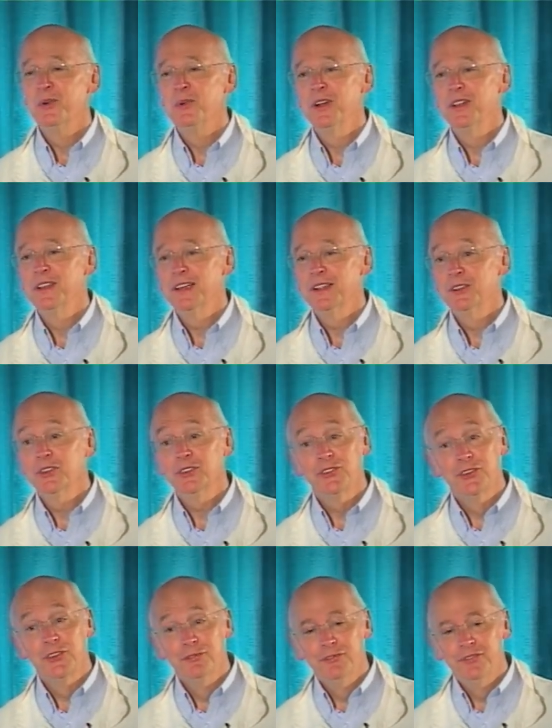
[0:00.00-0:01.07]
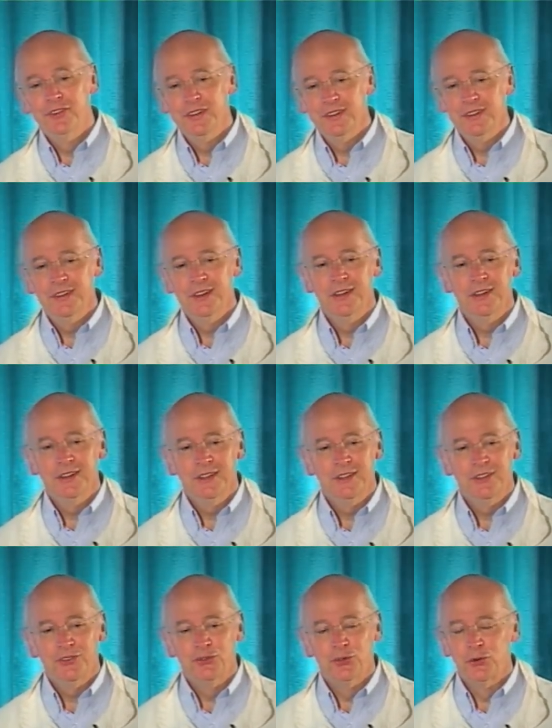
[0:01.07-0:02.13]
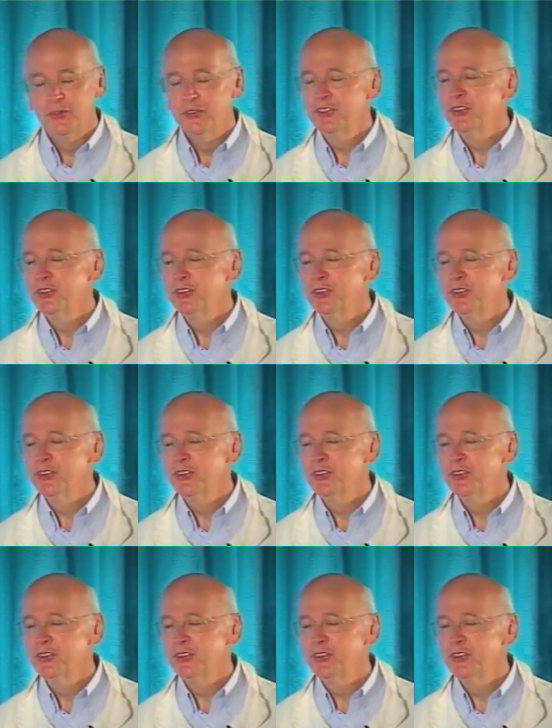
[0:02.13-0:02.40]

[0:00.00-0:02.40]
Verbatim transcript: Well, like lots of stories